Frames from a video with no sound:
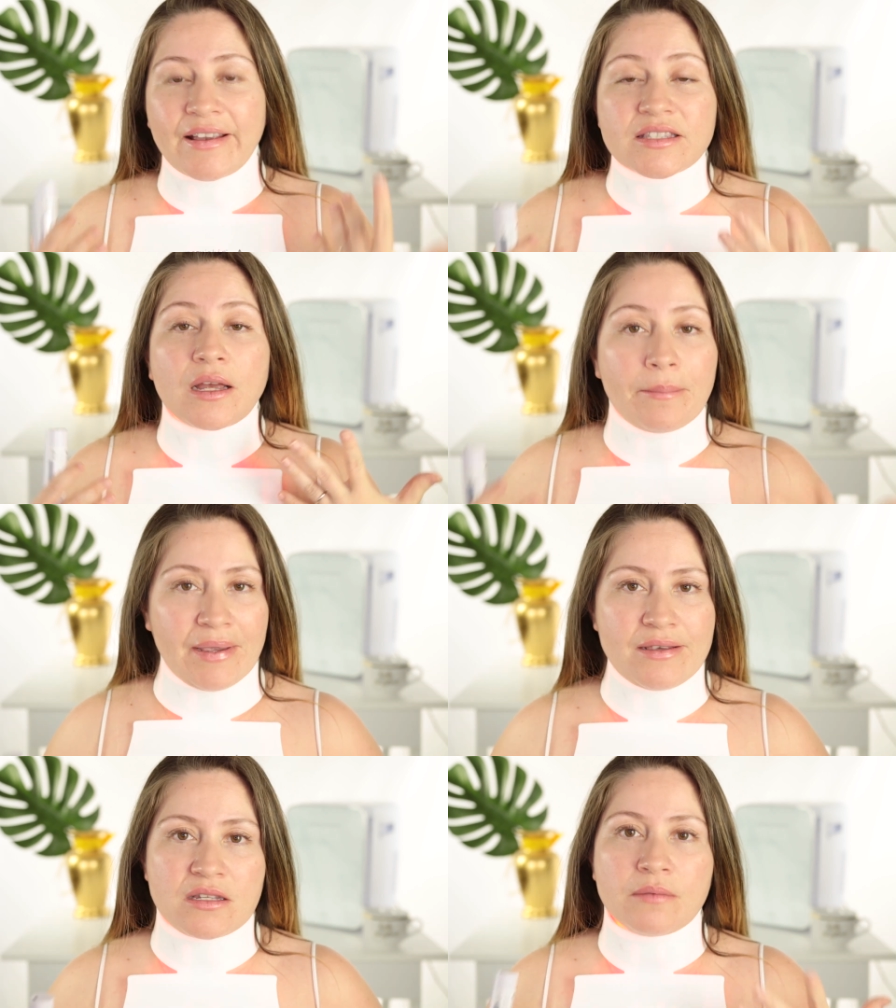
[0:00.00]
it's
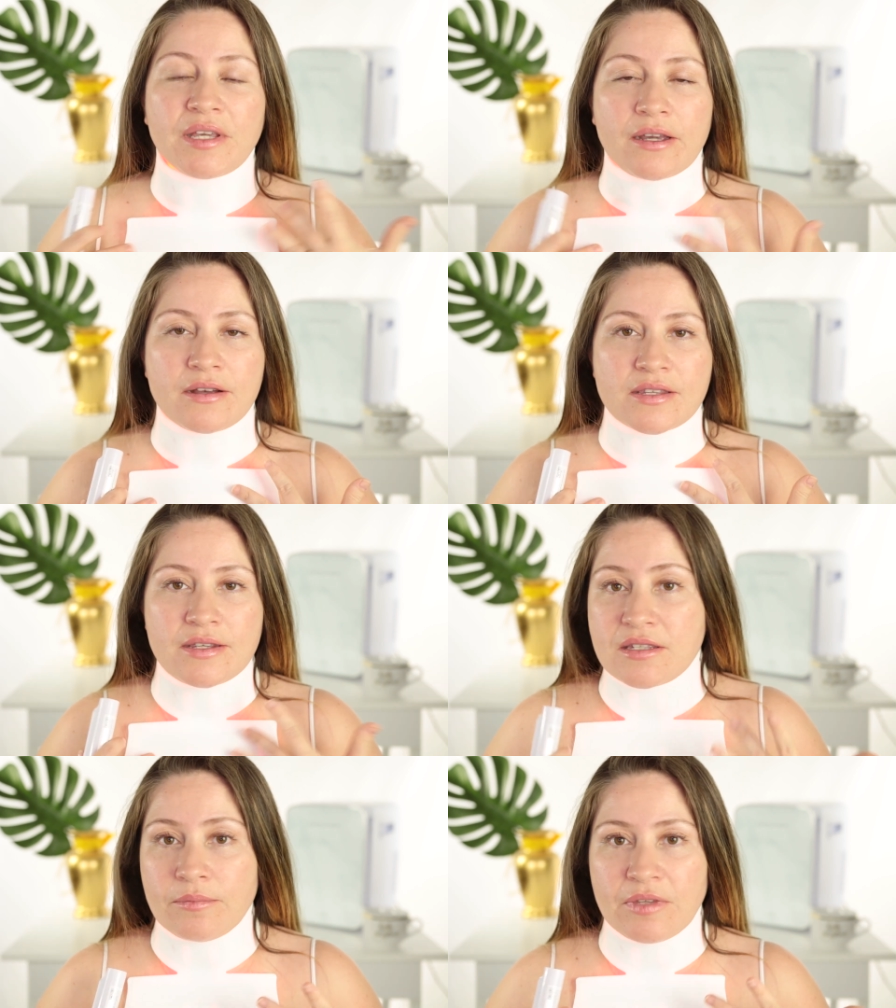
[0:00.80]
amazing because
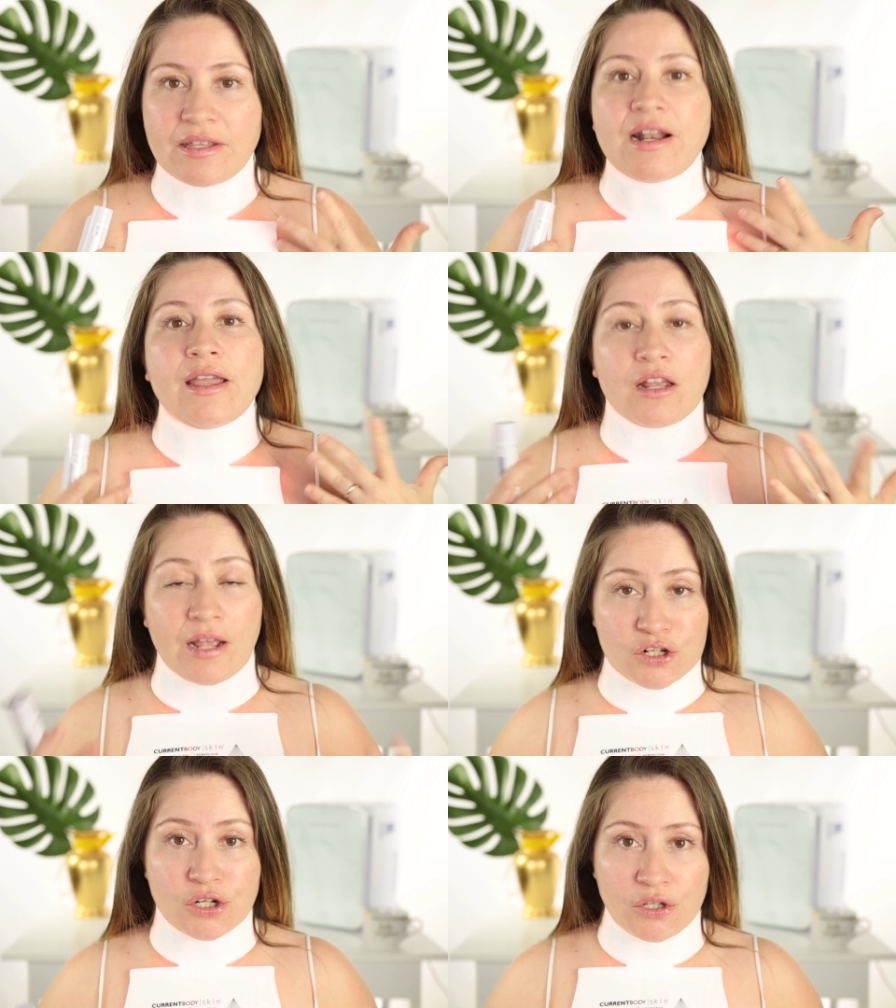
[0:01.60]
it's something that i can
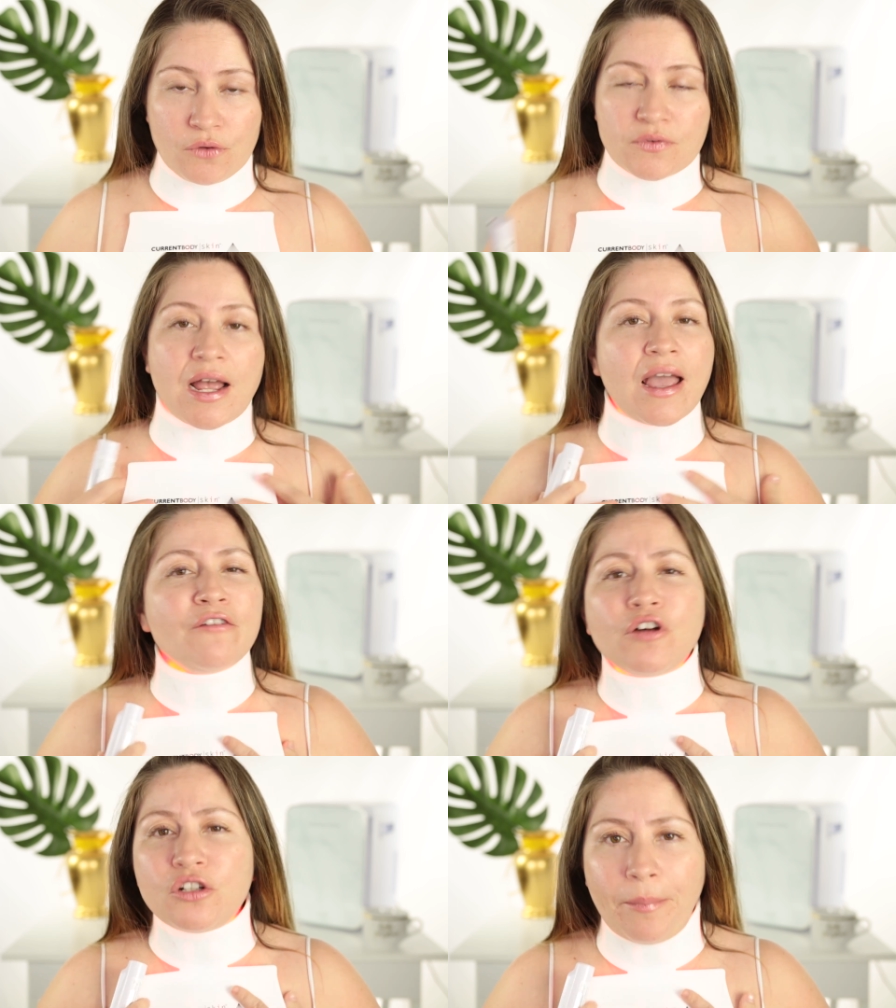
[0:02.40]
actually use i
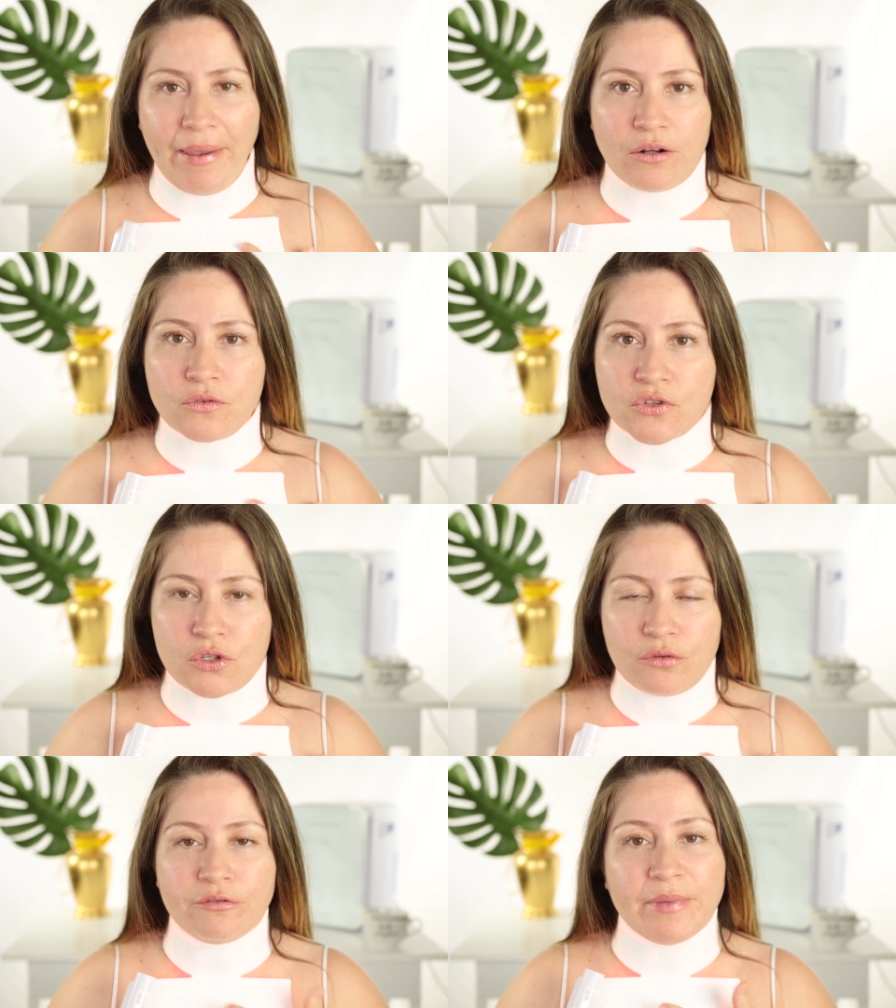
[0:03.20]
have other panels
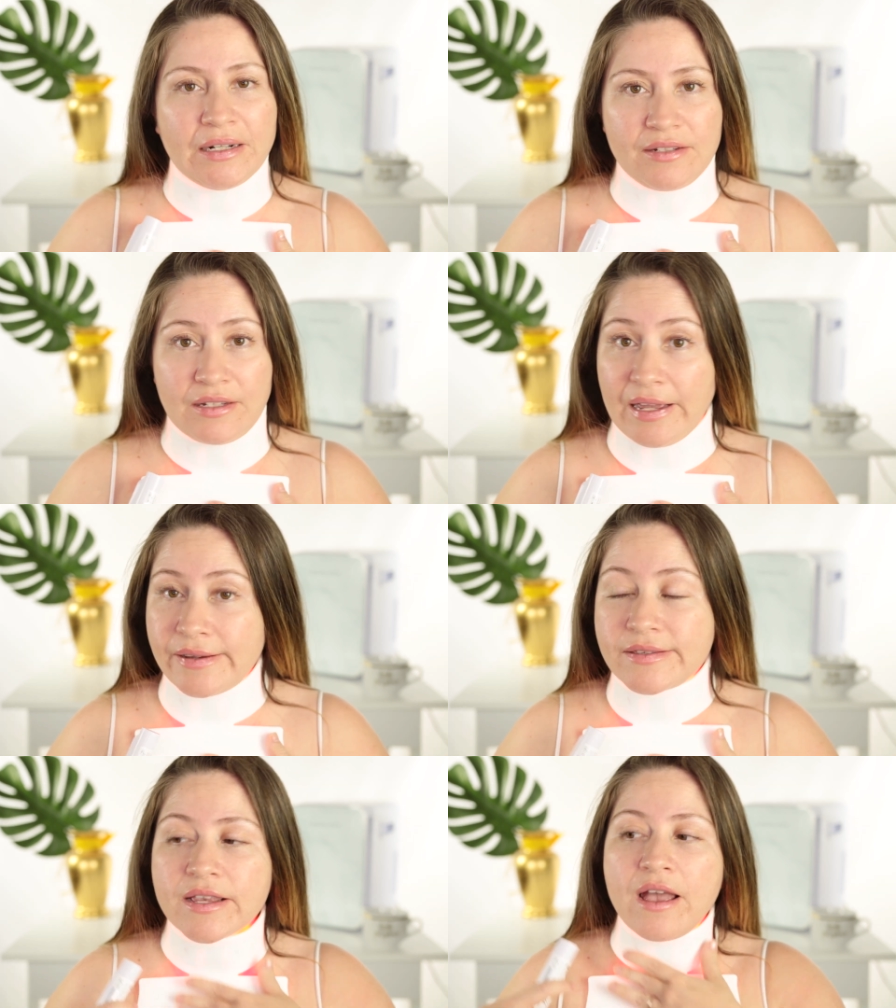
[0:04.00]
too from led
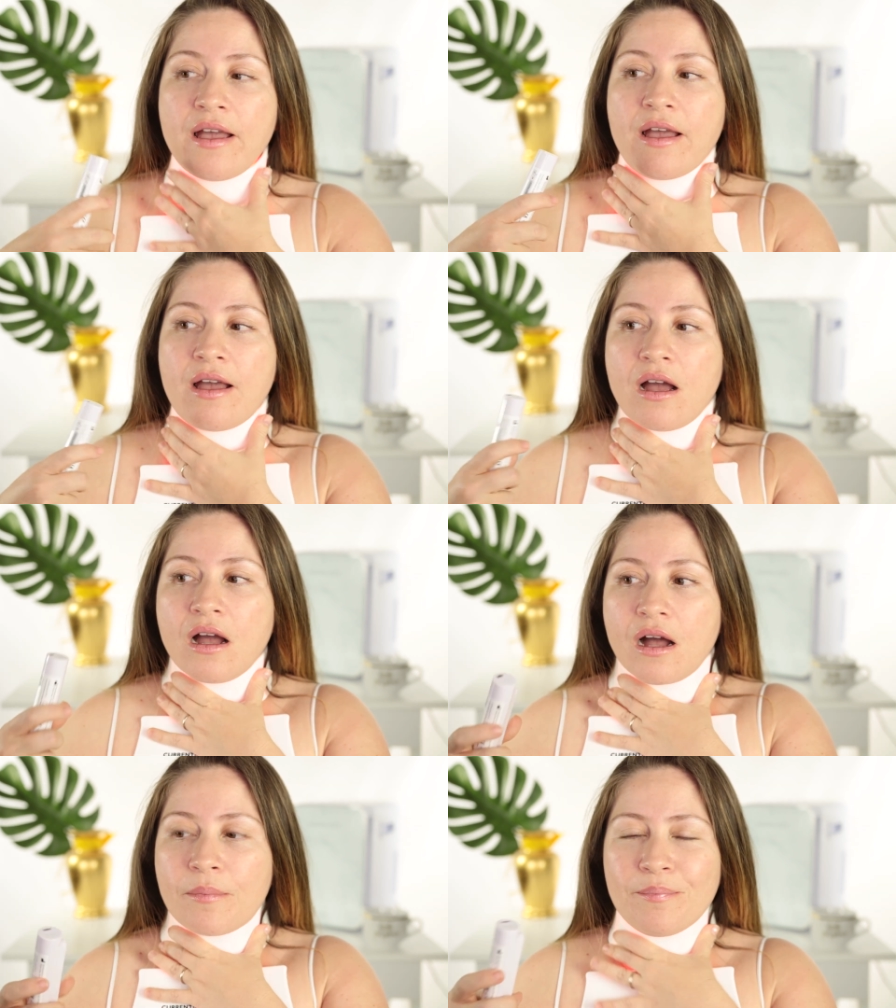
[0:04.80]
lights
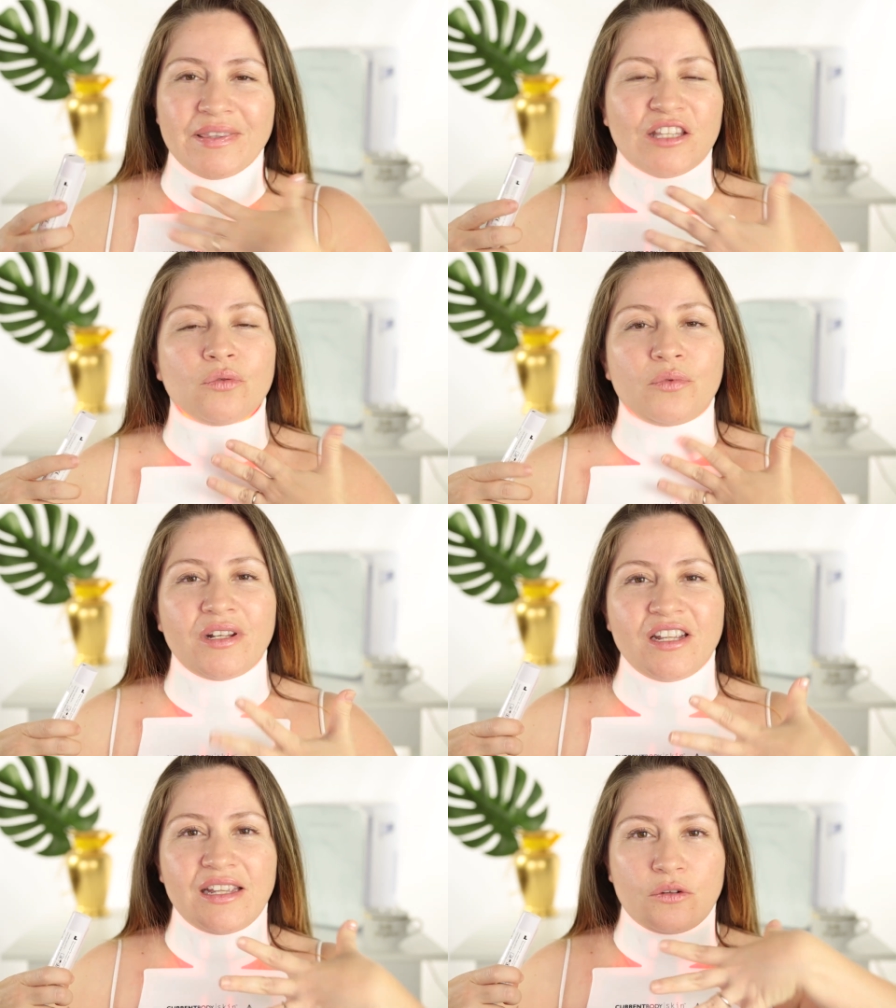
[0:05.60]
uh, but they don't
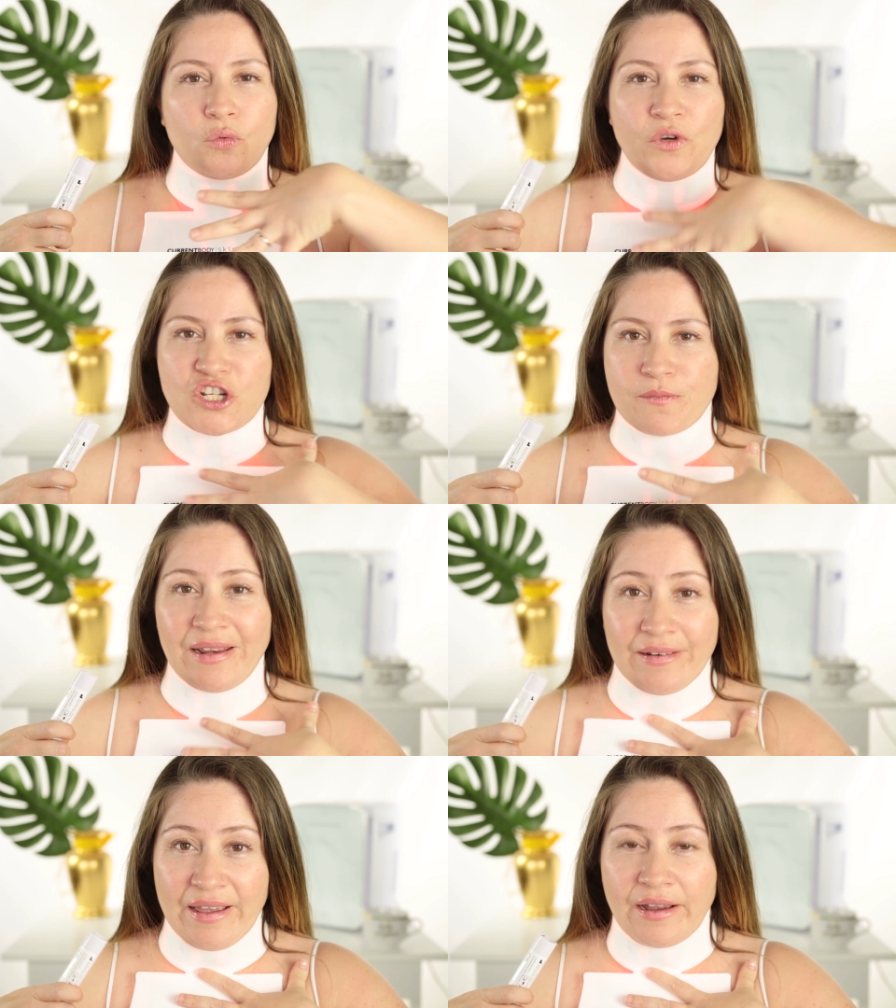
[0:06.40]
really reach
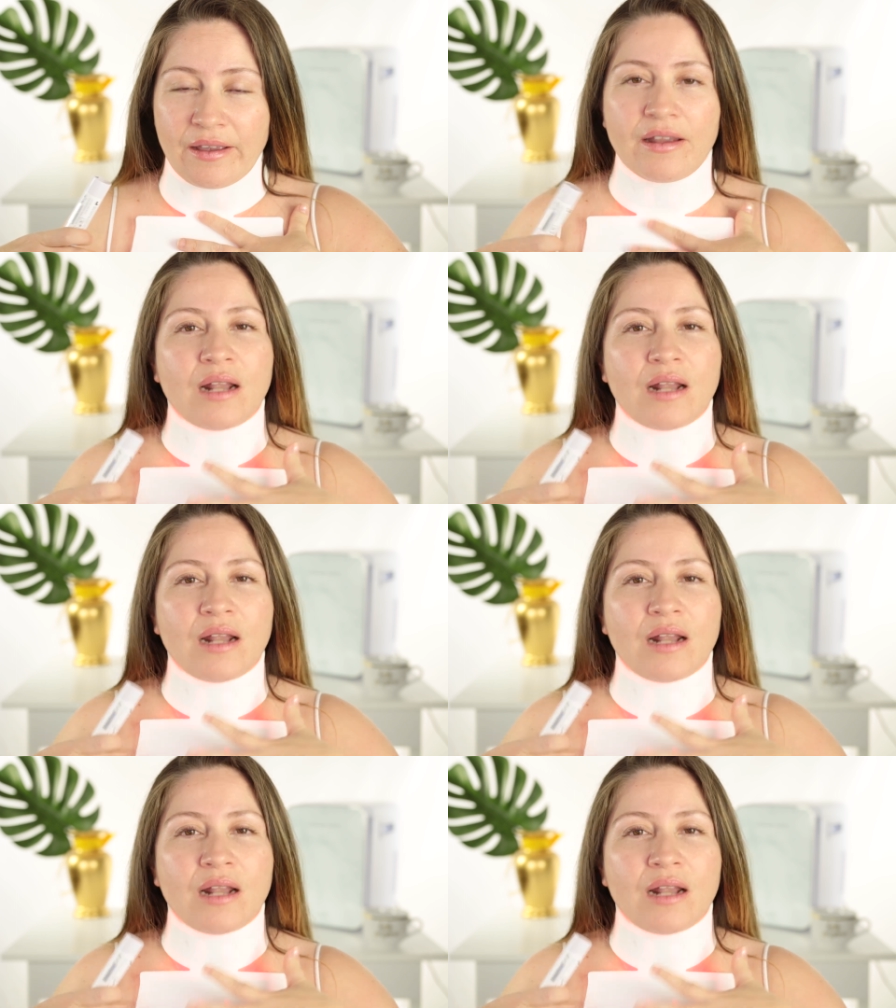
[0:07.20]
my neck.